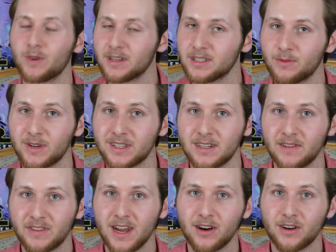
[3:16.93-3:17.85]
wasn't
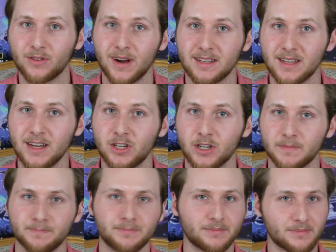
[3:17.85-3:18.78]
enough characterization.
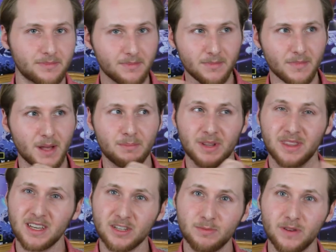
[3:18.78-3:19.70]
But
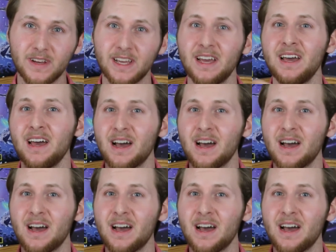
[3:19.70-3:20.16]
this movie,